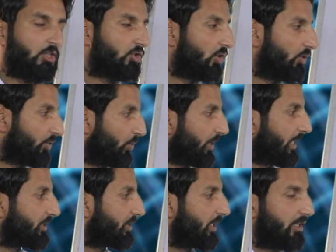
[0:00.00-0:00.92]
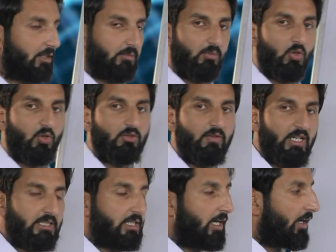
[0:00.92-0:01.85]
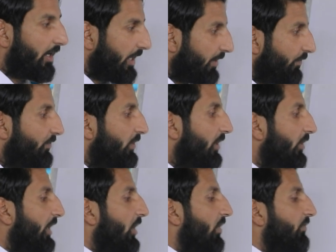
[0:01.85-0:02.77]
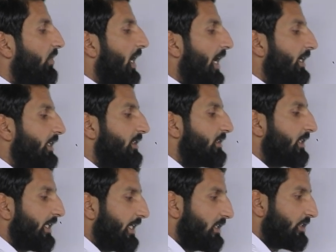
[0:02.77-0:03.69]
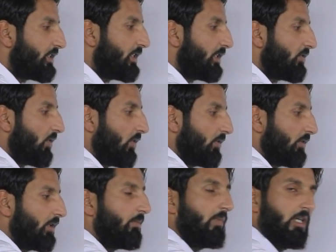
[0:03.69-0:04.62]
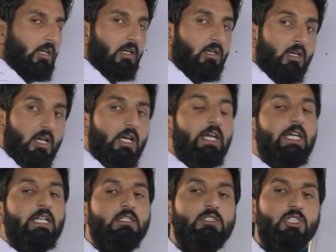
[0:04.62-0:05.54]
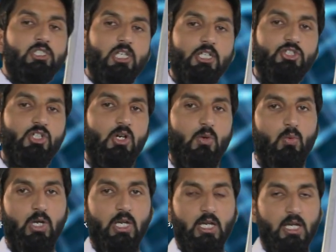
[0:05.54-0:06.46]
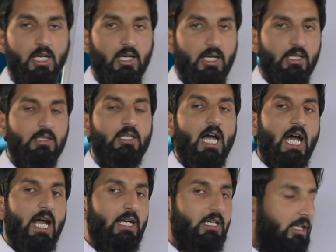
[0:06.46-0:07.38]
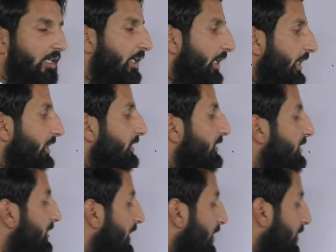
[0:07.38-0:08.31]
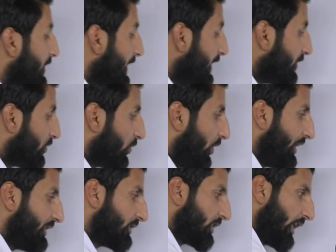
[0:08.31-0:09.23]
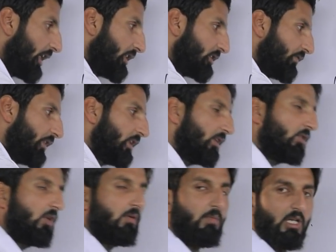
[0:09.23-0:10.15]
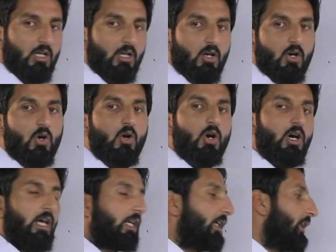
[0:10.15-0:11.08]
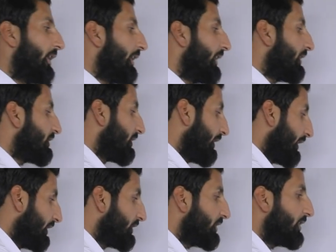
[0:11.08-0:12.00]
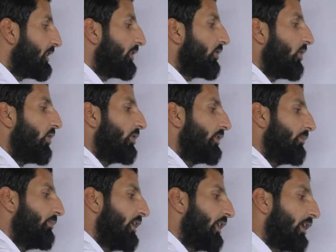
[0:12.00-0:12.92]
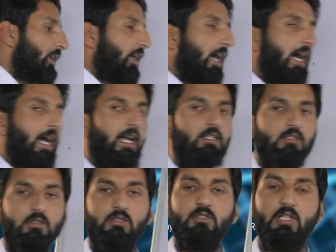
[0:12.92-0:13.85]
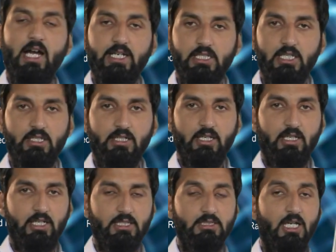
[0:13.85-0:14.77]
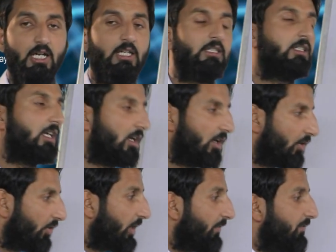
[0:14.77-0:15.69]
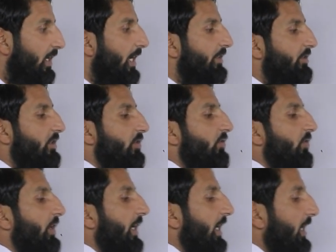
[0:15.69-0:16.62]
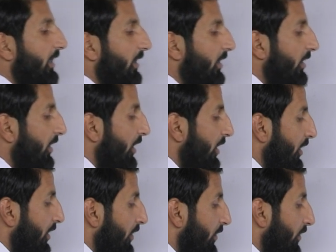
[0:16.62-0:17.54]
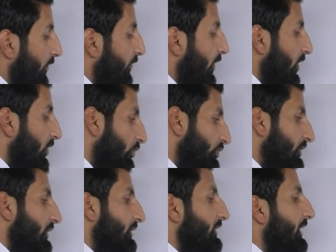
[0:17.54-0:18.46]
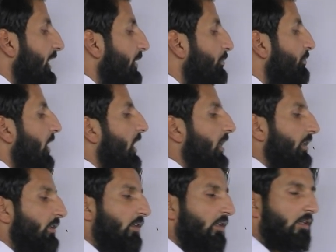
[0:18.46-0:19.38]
So you can state in both ways, if the ray of light is incident on the mirror in such a way that it coincides with the normal, or it is incident on the mirror at 90 degrees, the reflected ray follows the same path.